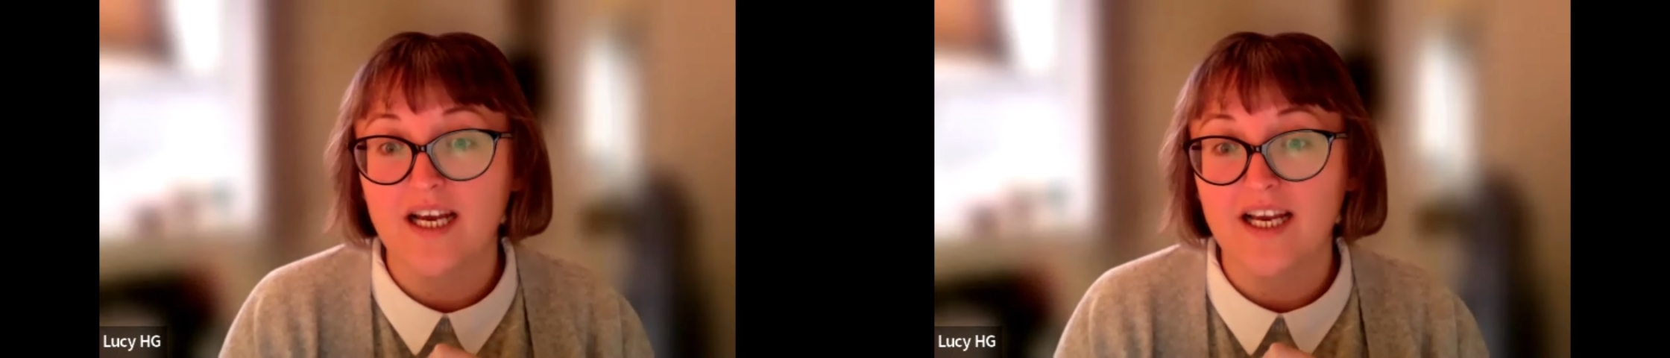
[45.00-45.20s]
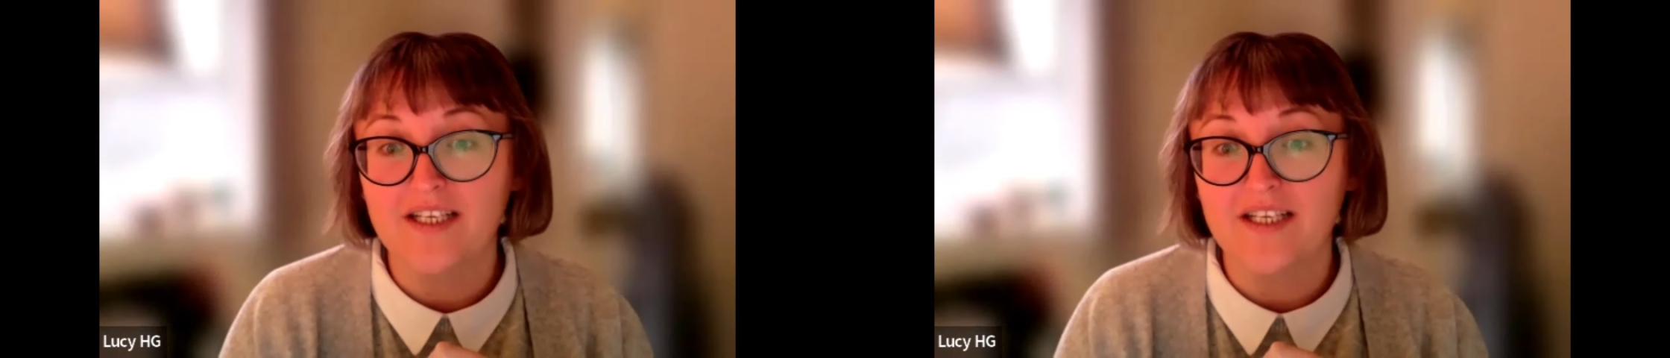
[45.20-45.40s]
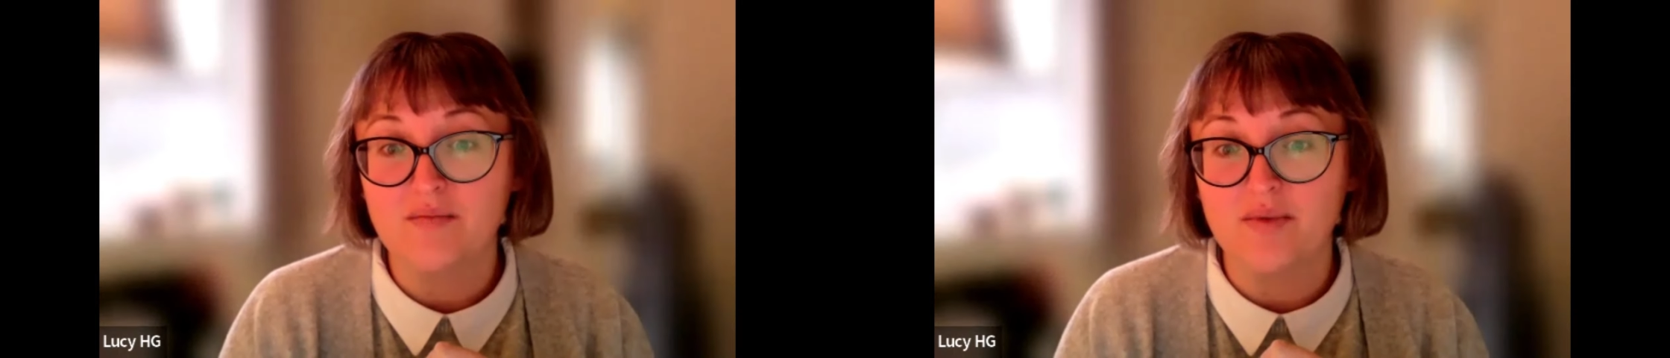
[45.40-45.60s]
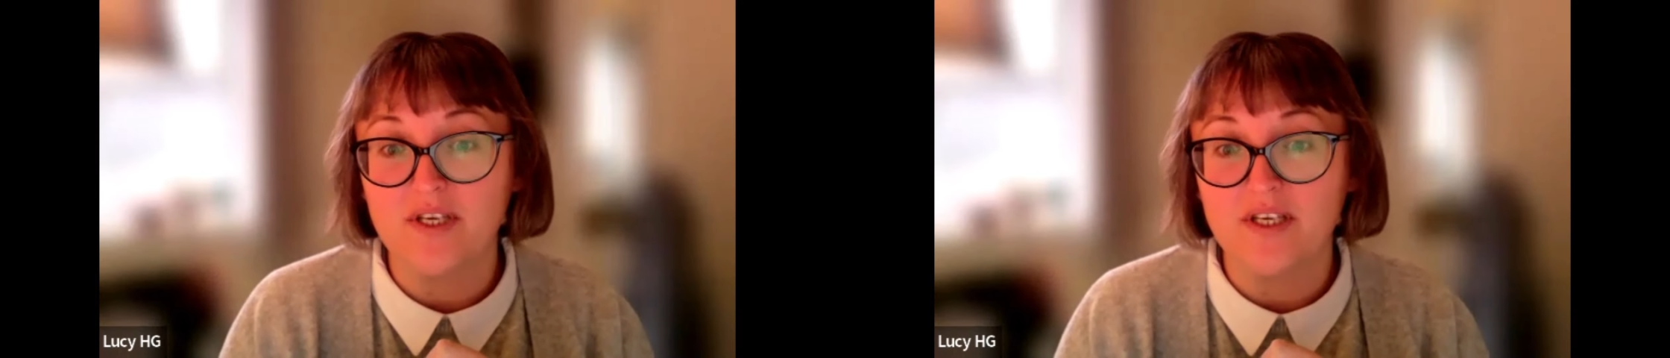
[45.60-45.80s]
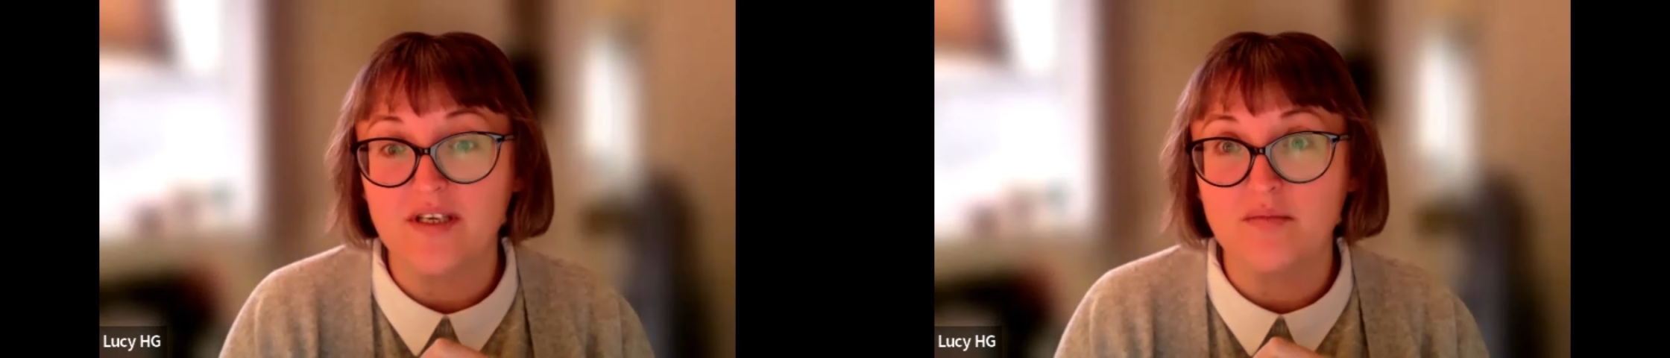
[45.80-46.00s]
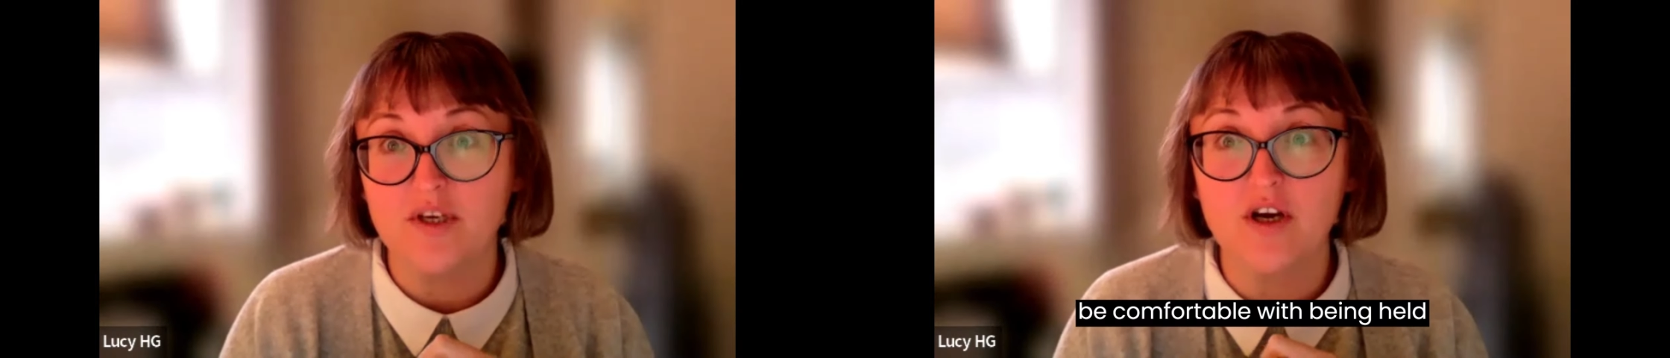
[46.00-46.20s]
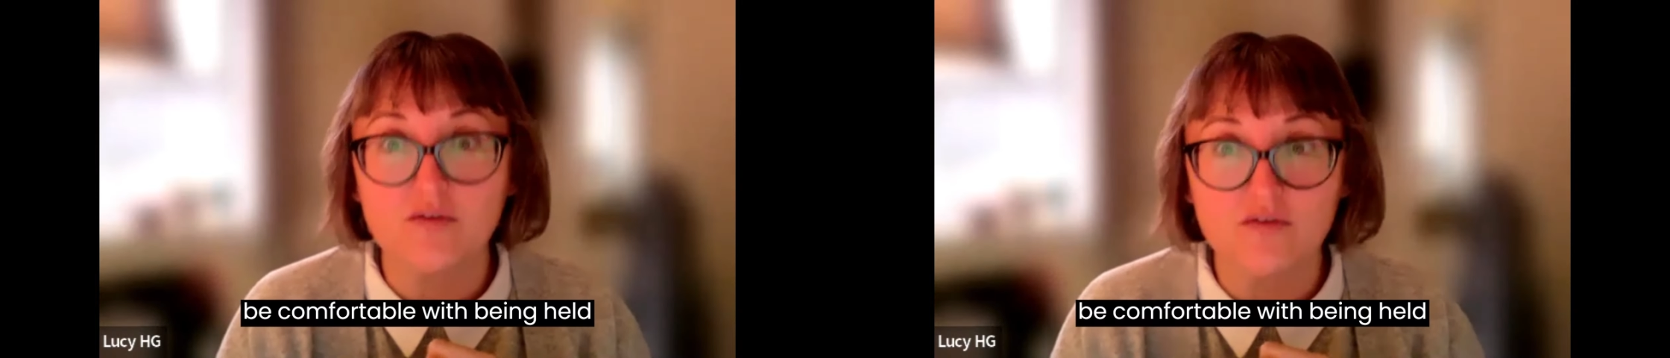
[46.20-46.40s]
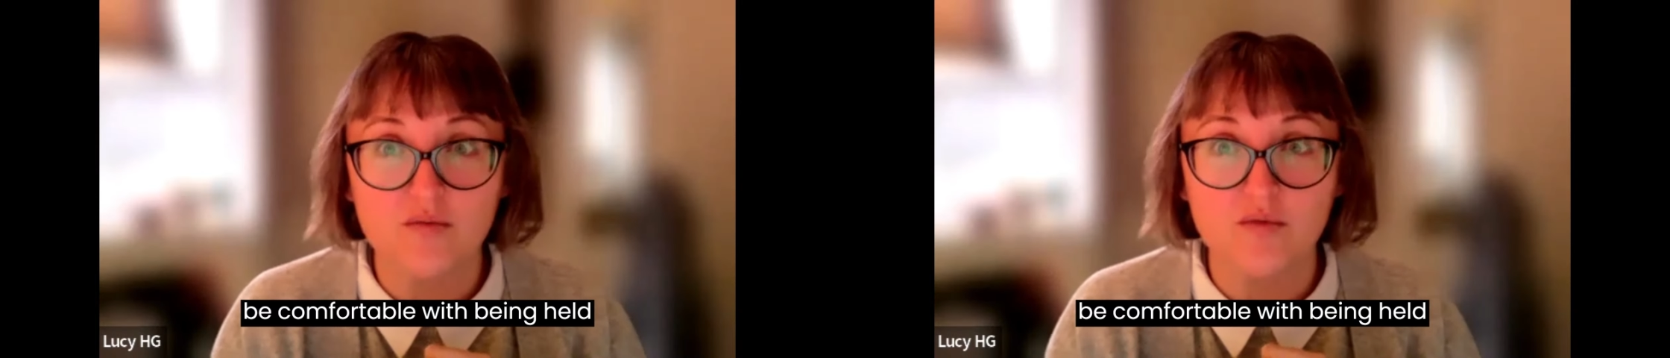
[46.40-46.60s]
guess be be
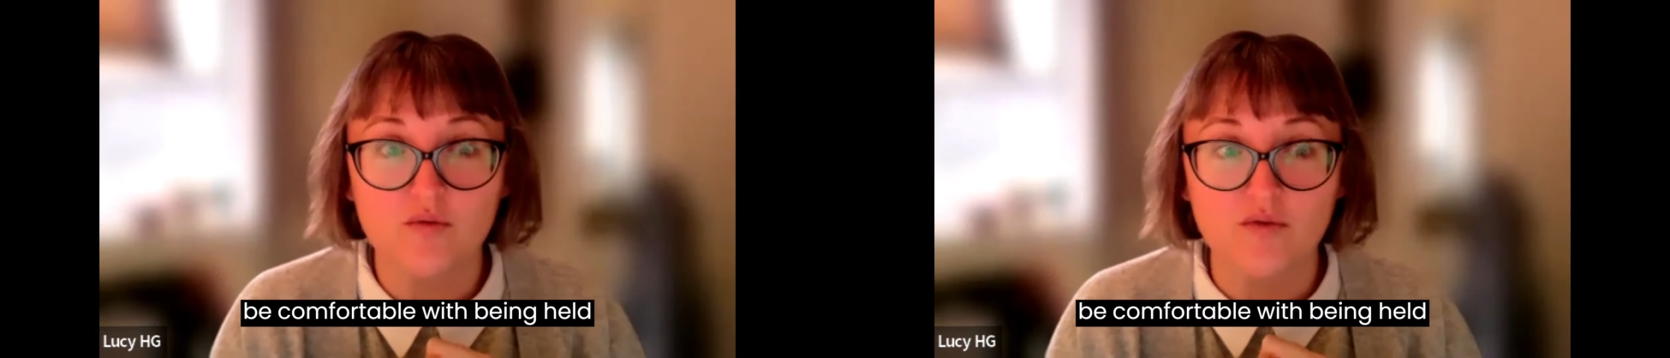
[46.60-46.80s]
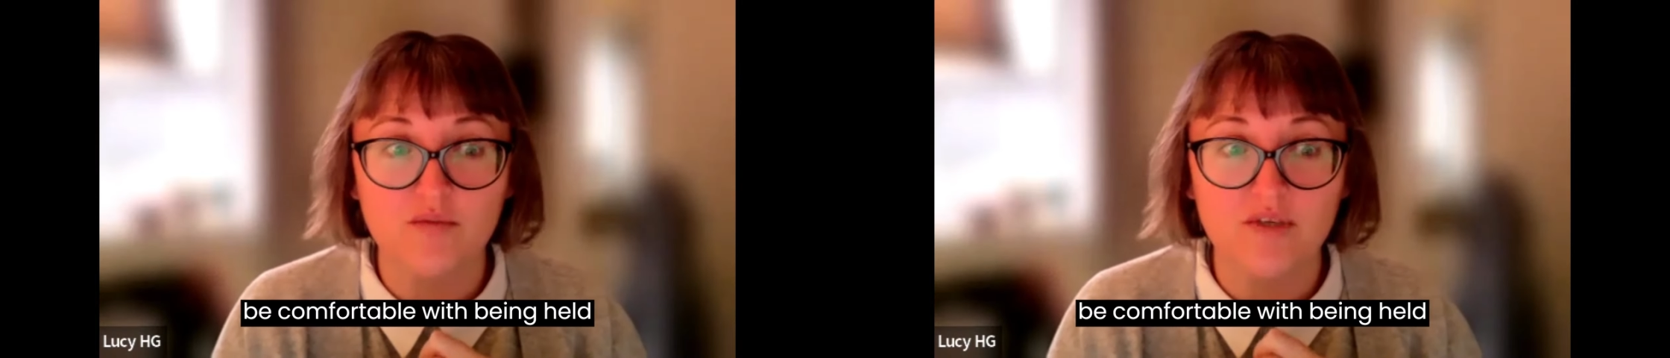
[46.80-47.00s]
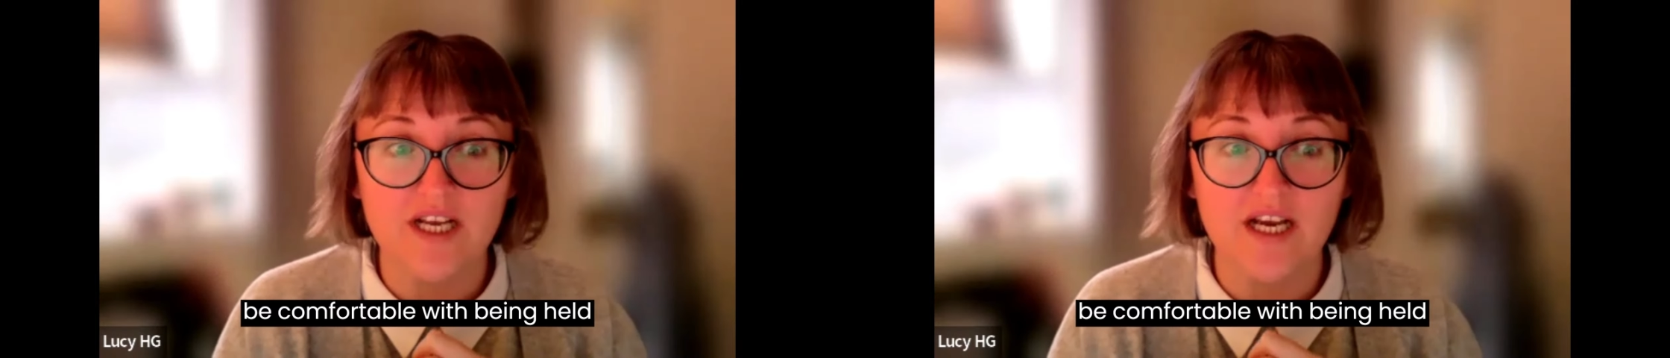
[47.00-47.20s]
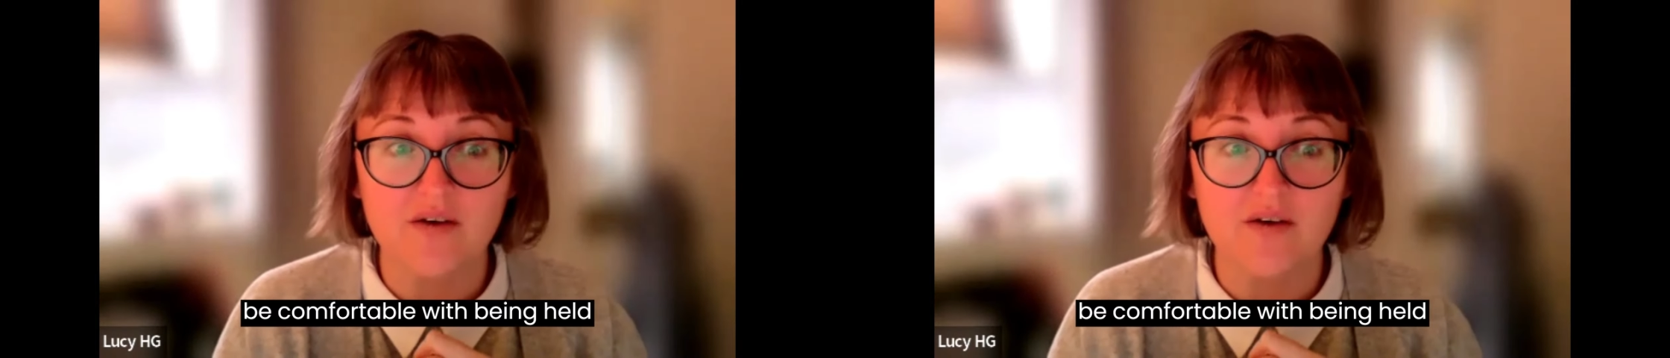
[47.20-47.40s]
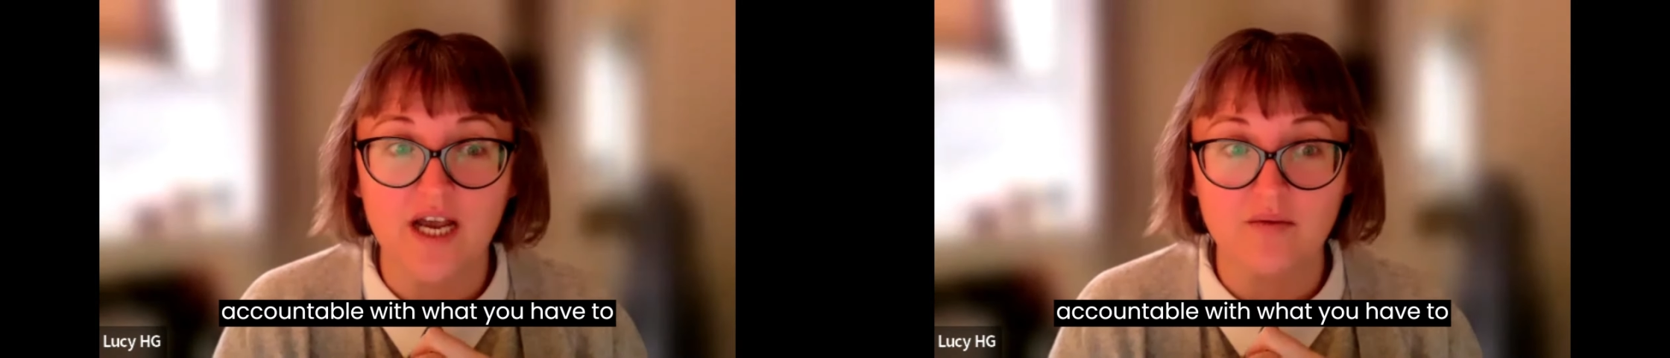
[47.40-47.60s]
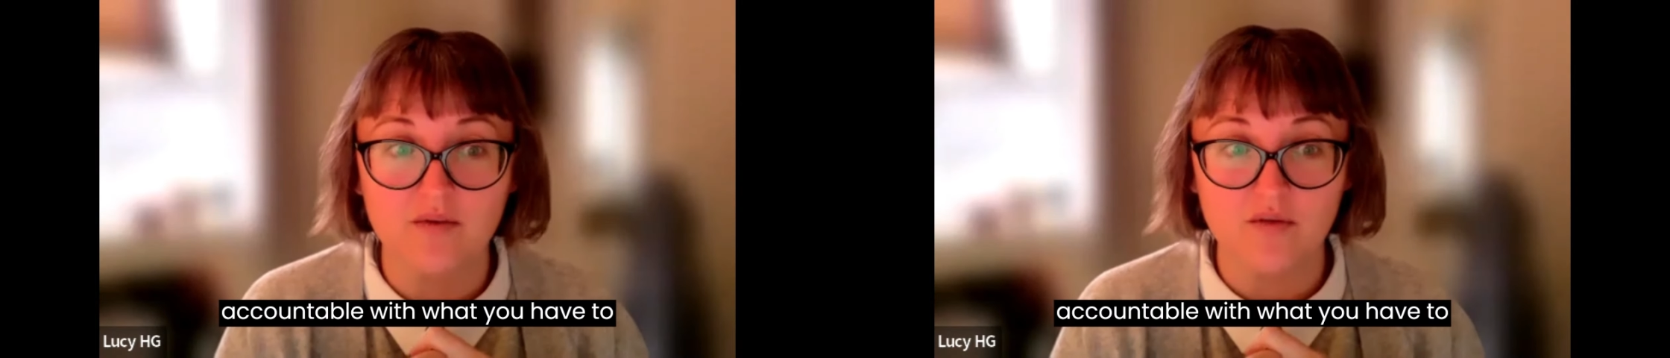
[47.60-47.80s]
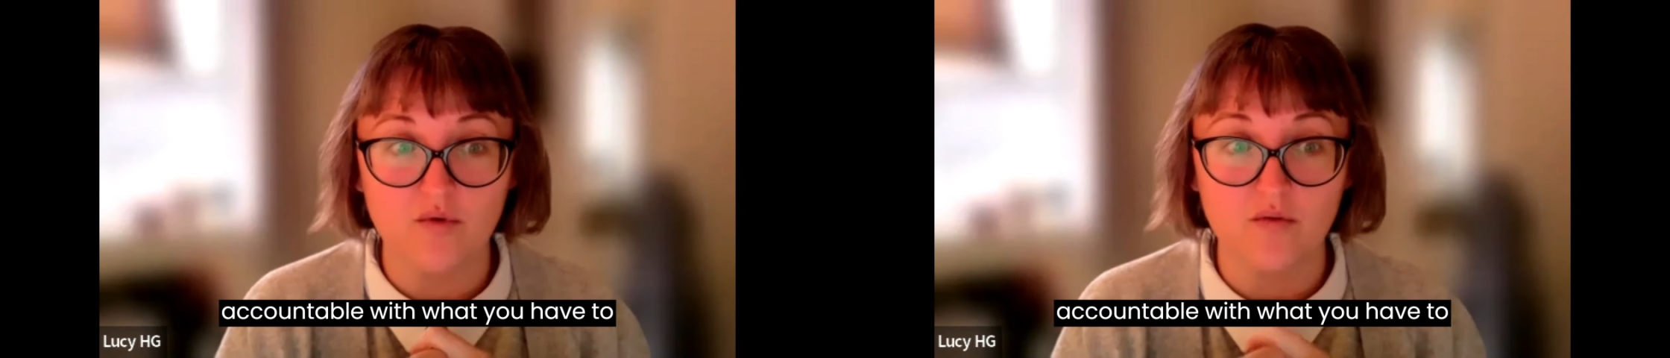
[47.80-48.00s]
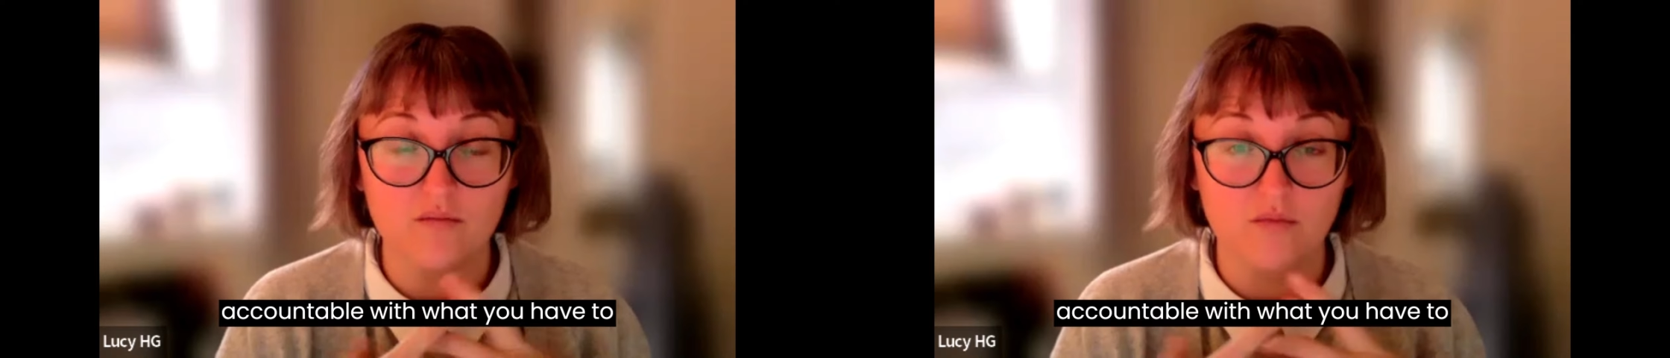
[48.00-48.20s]
comfortable with being held
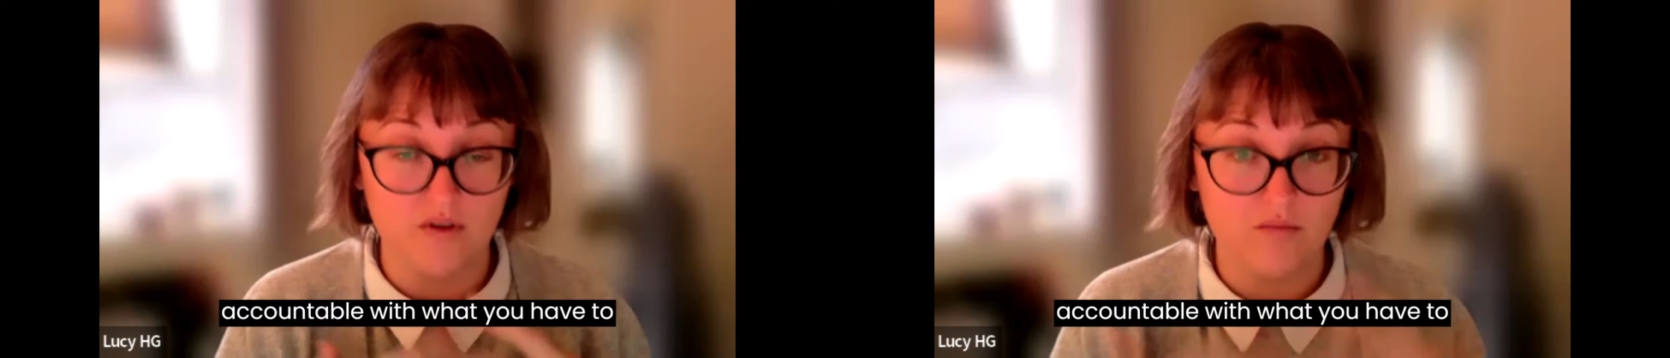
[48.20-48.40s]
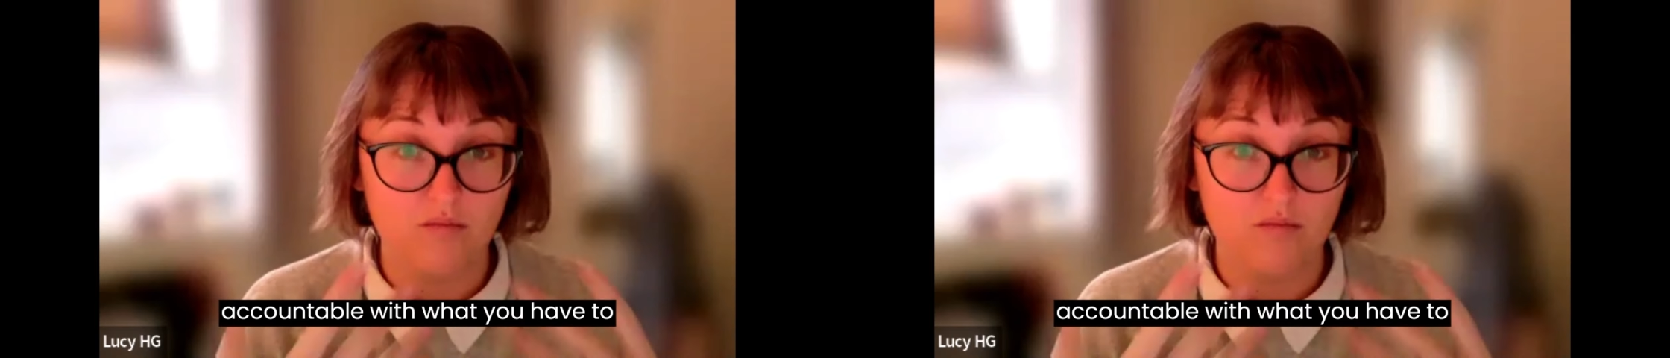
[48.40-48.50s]
accountable with